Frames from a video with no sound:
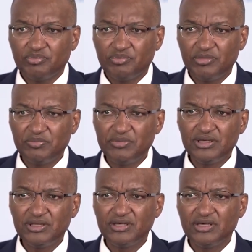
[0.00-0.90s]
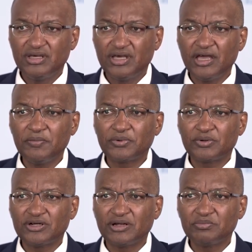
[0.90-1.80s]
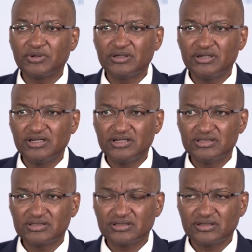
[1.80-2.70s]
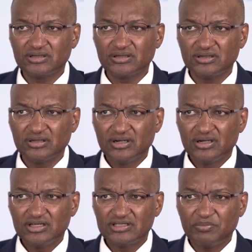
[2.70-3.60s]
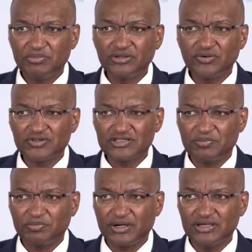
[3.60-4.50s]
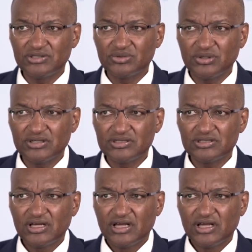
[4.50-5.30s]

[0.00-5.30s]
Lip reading: maybe the April number is a bit of a surprise to us.